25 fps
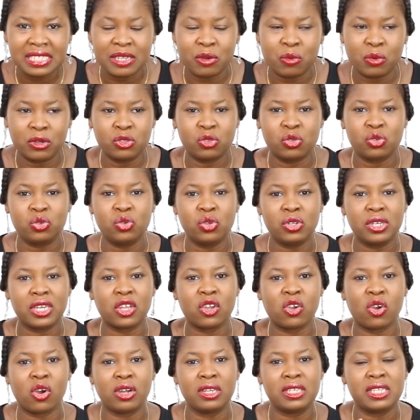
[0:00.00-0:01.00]
They want to know
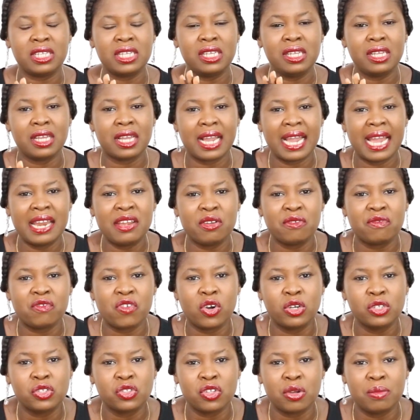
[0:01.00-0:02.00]
the kind of
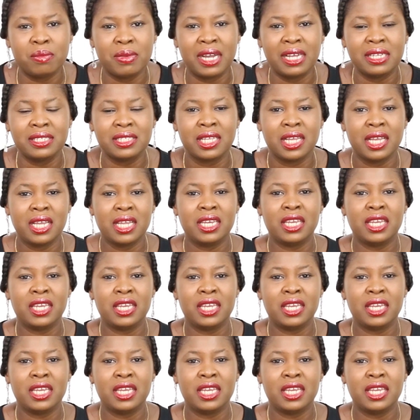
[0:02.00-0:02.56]
customers,